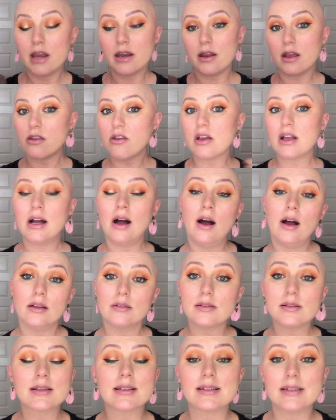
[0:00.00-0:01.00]
Now you
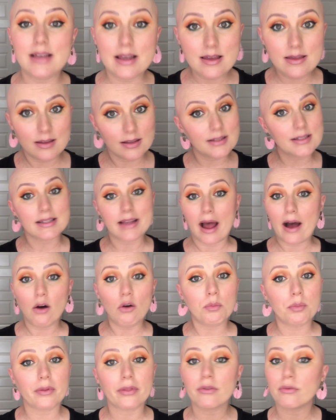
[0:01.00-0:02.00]
can't see the
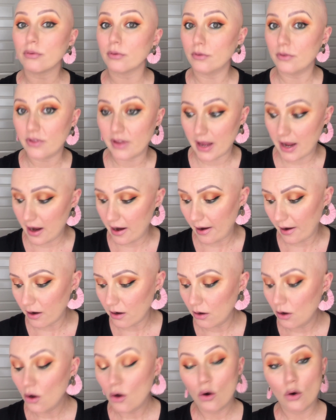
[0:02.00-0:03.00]
scalp through the hair,